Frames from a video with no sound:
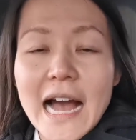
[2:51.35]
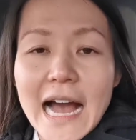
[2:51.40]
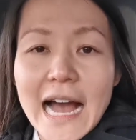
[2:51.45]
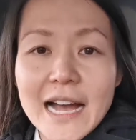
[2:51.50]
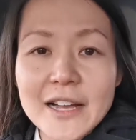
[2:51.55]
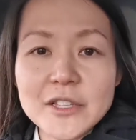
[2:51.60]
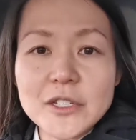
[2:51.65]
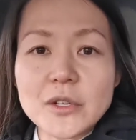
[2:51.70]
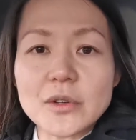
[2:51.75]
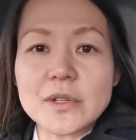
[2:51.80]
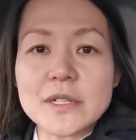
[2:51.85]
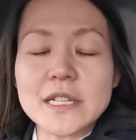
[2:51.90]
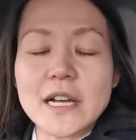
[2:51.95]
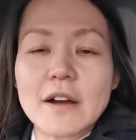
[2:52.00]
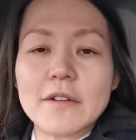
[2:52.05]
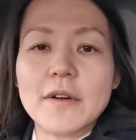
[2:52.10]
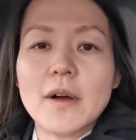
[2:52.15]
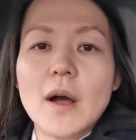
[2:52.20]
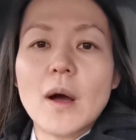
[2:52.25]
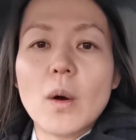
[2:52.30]
ask
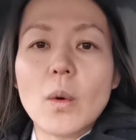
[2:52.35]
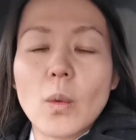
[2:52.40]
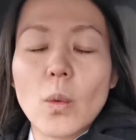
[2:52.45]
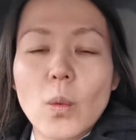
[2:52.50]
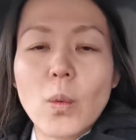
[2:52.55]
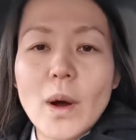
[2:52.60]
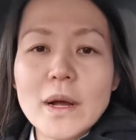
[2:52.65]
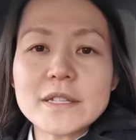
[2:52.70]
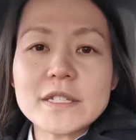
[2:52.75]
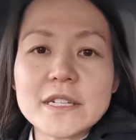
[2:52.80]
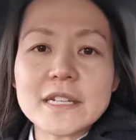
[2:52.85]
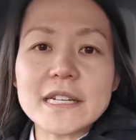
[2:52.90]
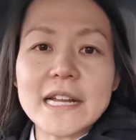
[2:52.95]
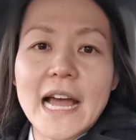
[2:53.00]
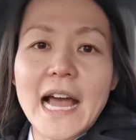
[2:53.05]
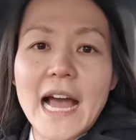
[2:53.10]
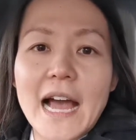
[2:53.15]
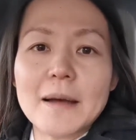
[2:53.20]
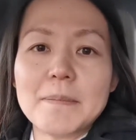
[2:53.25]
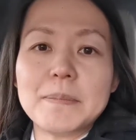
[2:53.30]
yourself, what's going
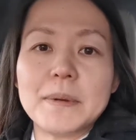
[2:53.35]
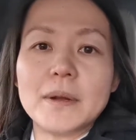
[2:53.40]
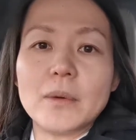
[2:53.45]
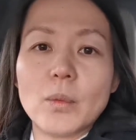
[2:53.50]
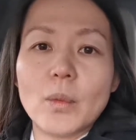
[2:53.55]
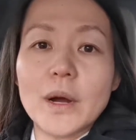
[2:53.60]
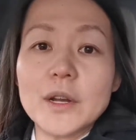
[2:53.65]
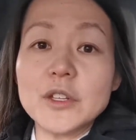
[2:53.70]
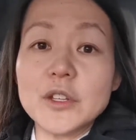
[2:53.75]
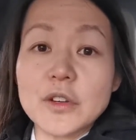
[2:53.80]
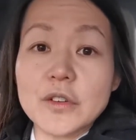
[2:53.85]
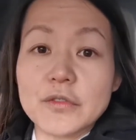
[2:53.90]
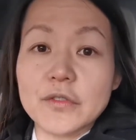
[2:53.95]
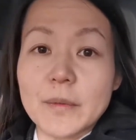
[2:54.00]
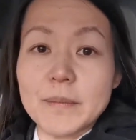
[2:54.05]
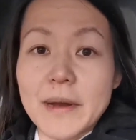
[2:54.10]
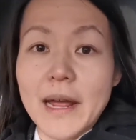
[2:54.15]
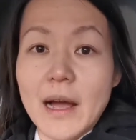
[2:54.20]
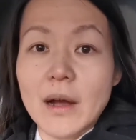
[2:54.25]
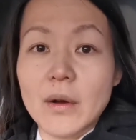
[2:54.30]
to happen 1 year
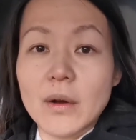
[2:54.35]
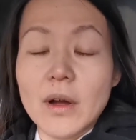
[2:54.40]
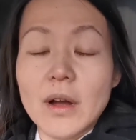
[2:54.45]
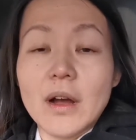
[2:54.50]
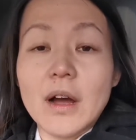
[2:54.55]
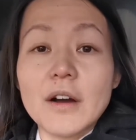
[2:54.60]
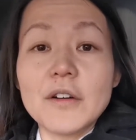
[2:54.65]
from now,